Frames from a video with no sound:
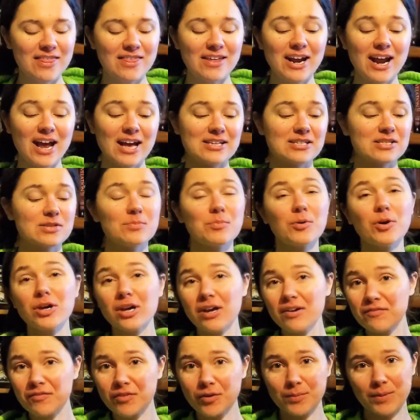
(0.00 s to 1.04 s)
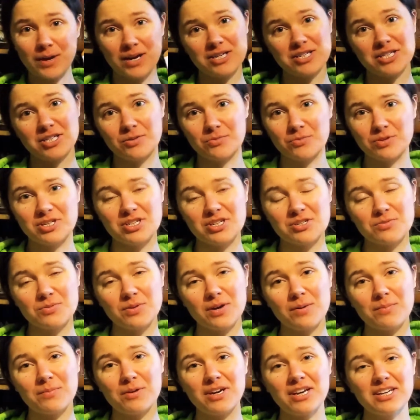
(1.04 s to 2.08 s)
Then it has the book information, which is
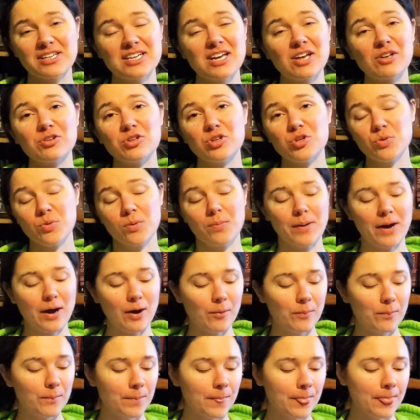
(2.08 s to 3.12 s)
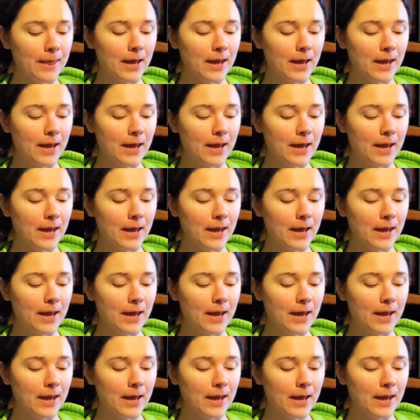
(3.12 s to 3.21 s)
what I'm going to tell you about.